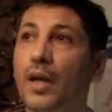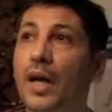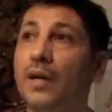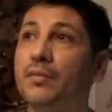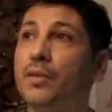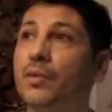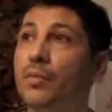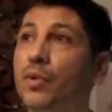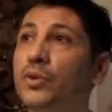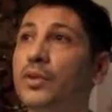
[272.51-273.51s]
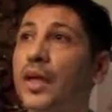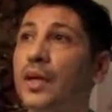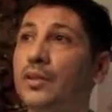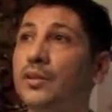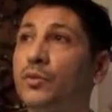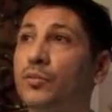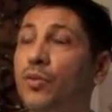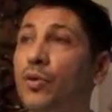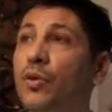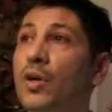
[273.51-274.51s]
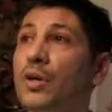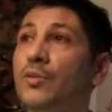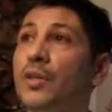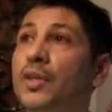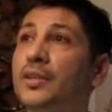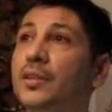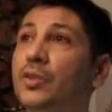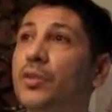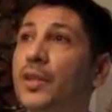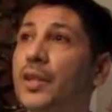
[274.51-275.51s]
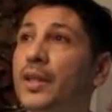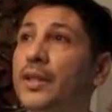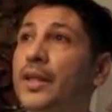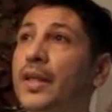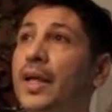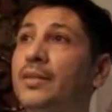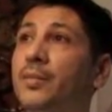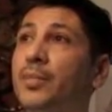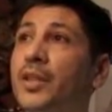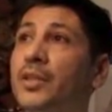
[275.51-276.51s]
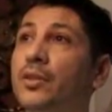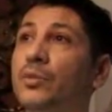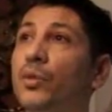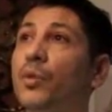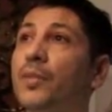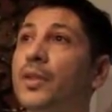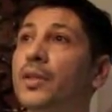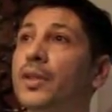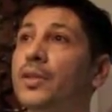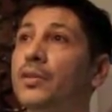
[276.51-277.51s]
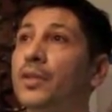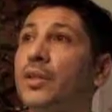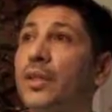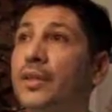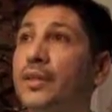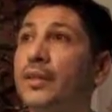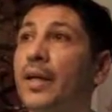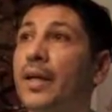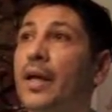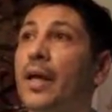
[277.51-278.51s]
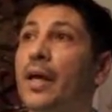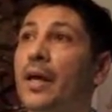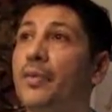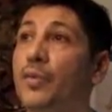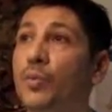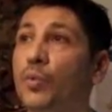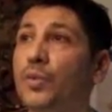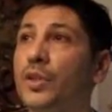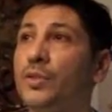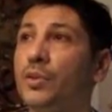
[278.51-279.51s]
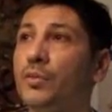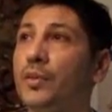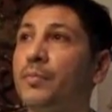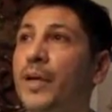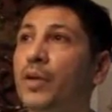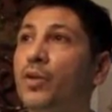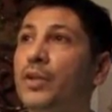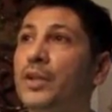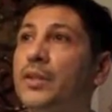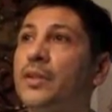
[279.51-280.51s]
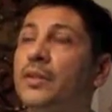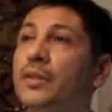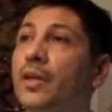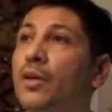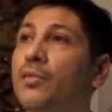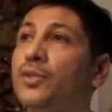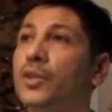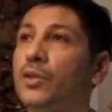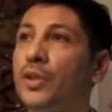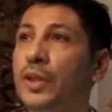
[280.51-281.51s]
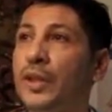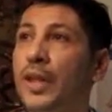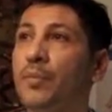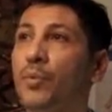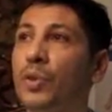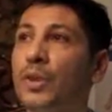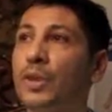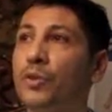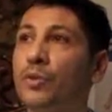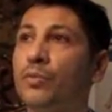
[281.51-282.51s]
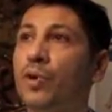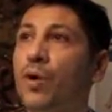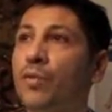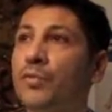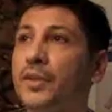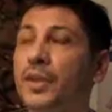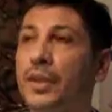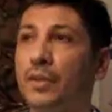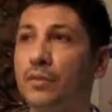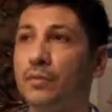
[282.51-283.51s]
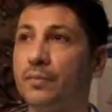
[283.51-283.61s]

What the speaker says: After the blood starts to flow, release the tourniquet and ask the patient to open his or her hand. Remove the tube by holding the hub securely and pulling the tube off the needle.